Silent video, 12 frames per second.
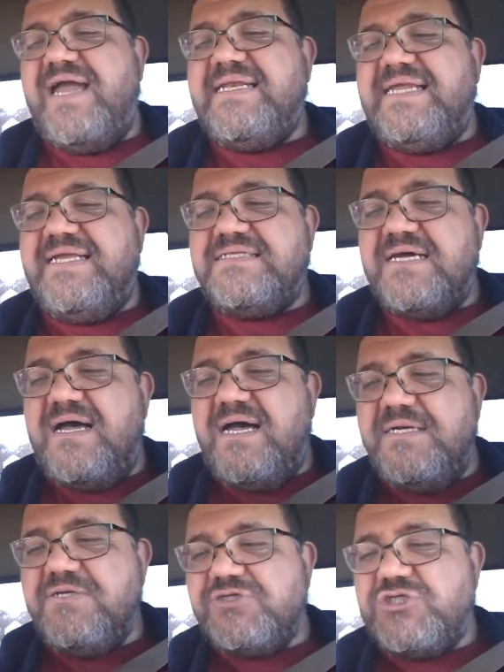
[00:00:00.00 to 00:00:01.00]
I need to
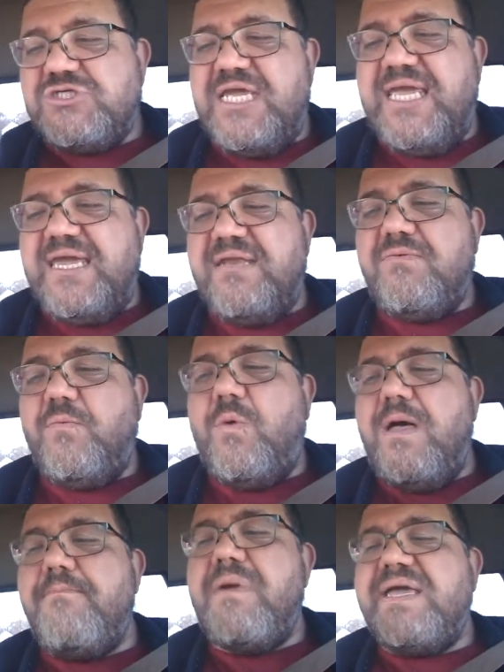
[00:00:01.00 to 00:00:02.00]
understand
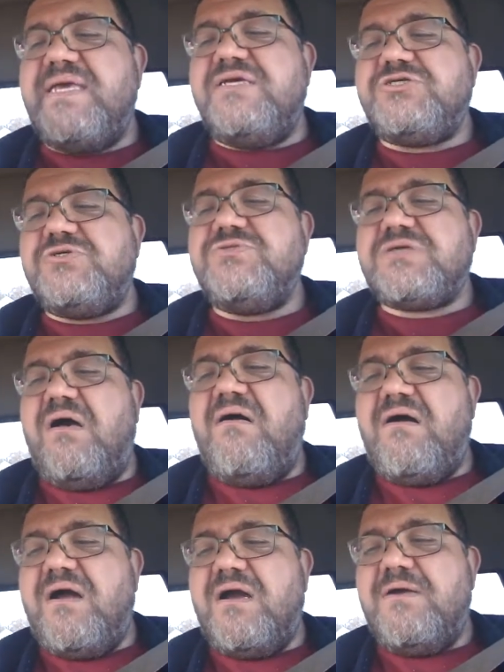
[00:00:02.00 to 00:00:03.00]
what my issues
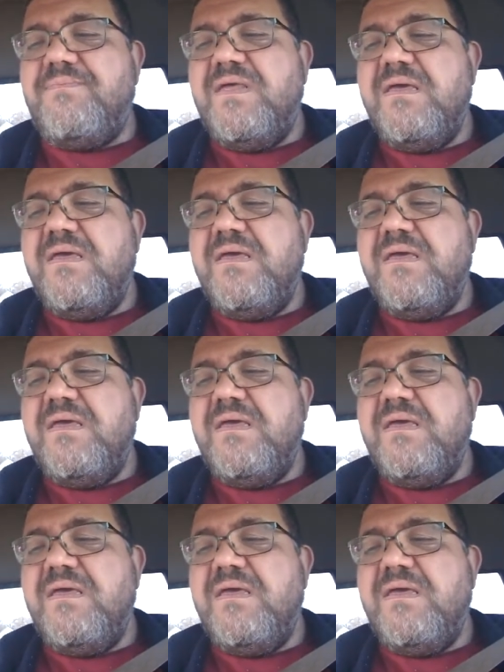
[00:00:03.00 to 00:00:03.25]
are